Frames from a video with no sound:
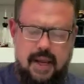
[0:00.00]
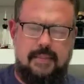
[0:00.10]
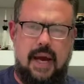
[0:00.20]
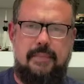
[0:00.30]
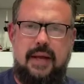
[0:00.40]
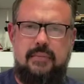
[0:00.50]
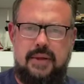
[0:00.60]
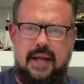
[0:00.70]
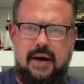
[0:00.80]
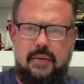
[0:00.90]
mean, I played
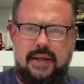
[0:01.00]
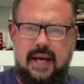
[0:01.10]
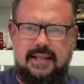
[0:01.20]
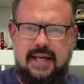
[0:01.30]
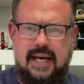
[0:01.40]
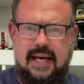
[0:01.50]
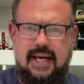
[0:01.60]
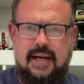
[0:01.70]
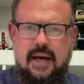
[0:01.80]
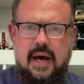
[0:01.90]
with Lego as a
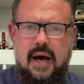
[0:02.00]
kid.